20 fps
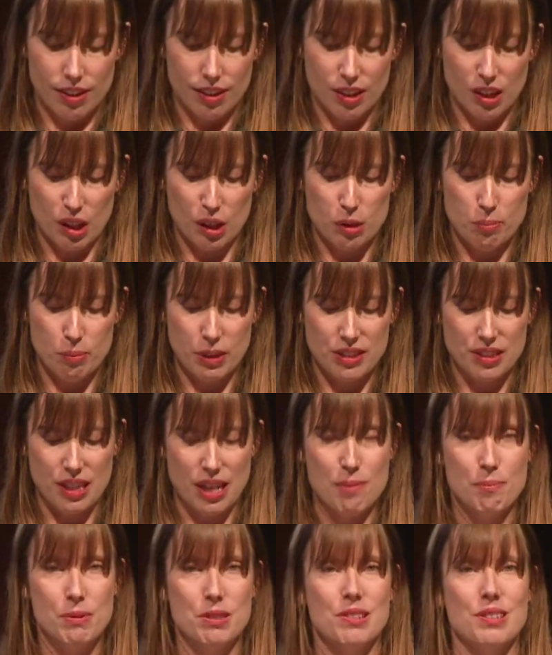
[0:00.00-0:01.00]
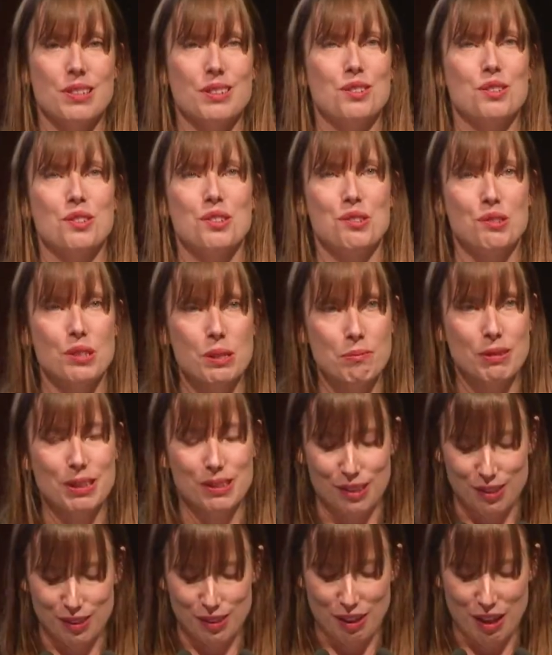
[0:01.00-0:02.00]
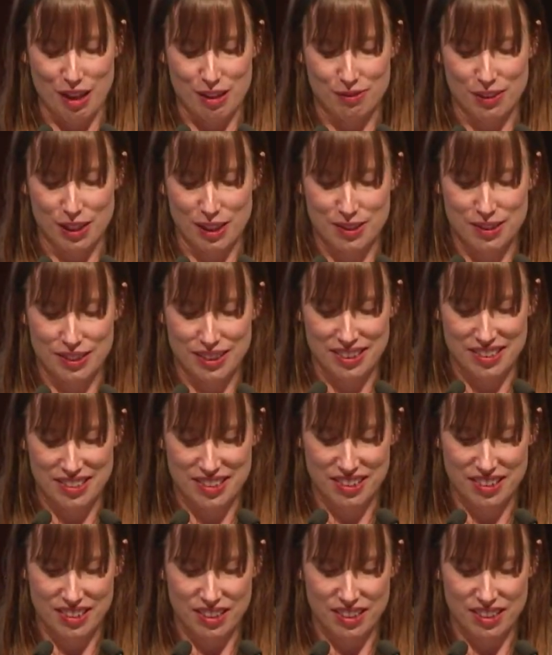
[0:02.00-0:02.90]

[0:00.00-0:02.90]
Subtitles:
Olympic Dam is an extremely long life asset.